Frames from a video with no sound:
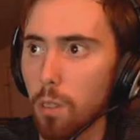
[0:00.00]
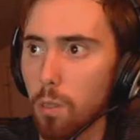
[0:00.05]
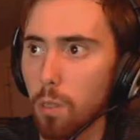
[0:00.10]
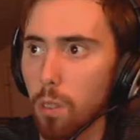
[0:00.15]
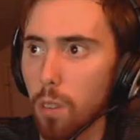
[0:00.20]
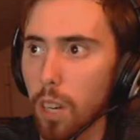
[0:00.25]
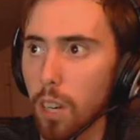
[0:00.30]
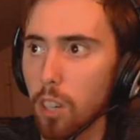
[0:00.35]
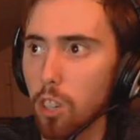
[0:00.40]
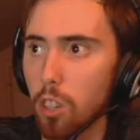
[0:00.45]

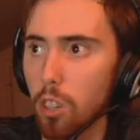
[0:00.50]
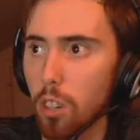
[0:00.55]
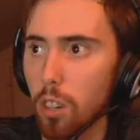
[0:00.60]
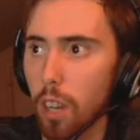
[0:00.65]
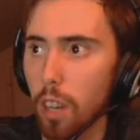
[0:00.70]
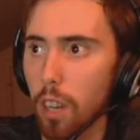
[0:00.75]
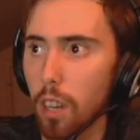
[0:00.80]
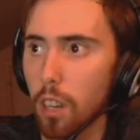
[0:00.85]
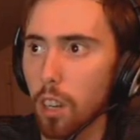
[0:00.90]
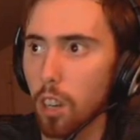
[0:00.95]
Rager
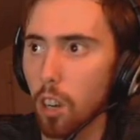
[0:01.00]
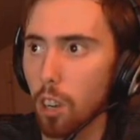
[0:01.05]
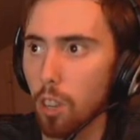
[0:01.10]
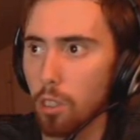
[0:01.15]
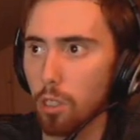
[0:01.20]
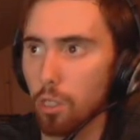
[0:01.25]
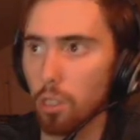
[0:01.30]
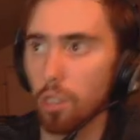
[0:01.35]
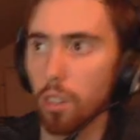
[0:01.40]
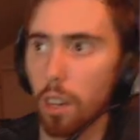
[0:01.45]
and
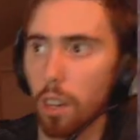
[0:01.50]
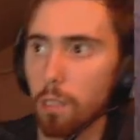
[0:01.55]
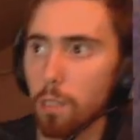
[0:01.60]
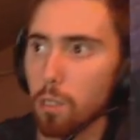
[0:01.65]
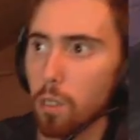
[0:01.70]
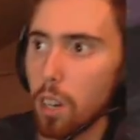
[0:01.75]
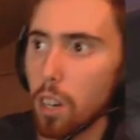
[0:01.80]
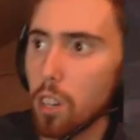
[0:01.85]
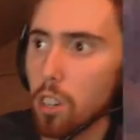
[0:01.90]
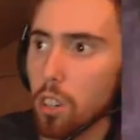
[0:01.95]
also the left
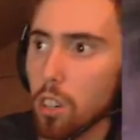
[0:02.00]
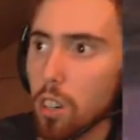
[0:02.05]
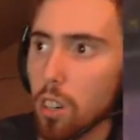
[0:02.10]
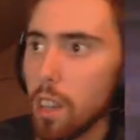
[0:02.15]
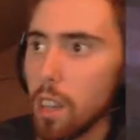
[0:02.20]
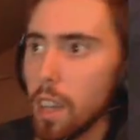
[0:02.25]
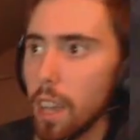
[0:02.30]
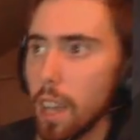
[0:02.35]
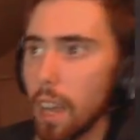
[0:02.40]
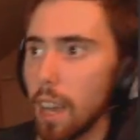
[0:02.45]
Rager,
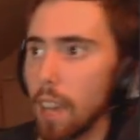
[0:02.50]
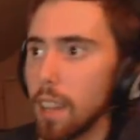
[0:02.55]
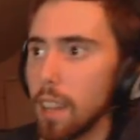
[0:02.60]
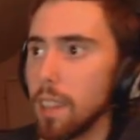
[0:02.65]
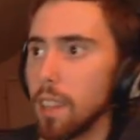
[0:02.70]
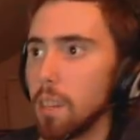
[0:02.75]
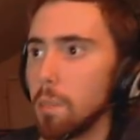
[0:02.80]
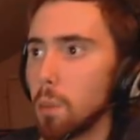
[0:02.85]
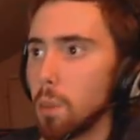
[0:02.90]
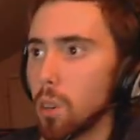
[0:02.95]
and
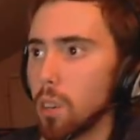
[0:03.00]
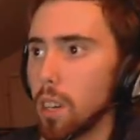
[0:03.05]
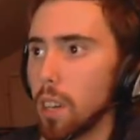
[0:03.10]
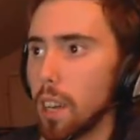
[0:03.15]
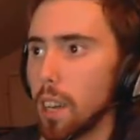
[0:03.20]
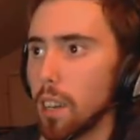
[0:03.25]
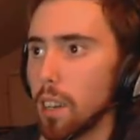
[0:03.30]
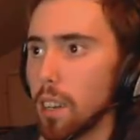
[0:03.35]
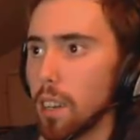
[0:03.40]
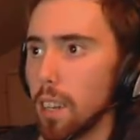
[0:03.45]
then burn
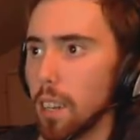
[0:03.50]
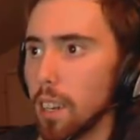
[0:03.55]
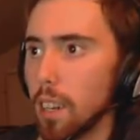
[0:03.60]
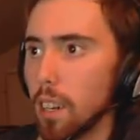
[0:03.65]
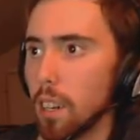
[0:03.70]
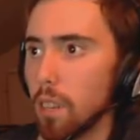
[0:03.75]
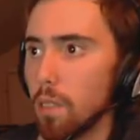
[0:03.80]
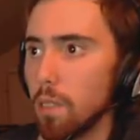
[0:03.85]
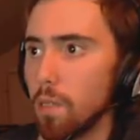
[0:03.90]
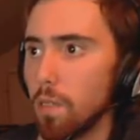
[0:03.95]
down
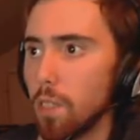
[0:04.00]
the